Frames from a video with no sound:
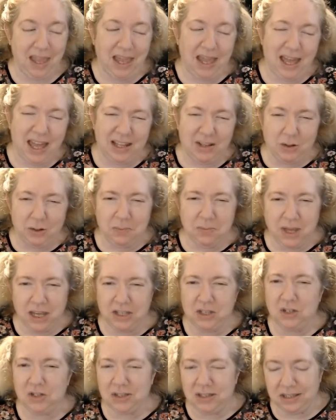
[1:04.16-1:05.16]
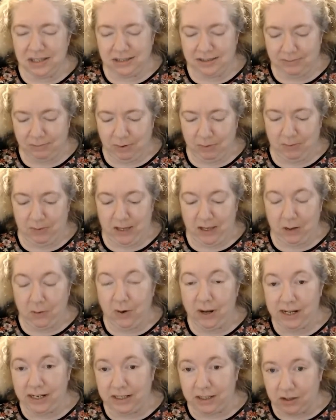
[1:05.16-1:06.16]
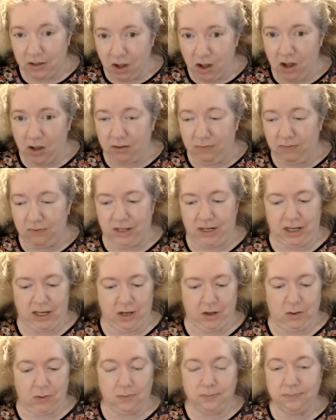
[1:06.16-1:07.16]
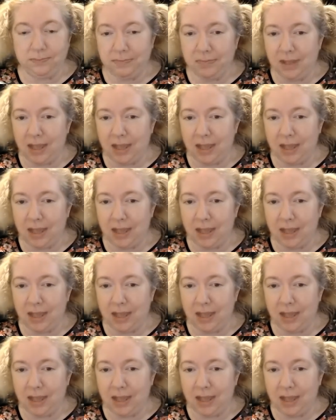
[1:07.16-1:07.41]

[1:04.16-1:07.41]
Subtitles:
I don't imagine this will be quite a long video.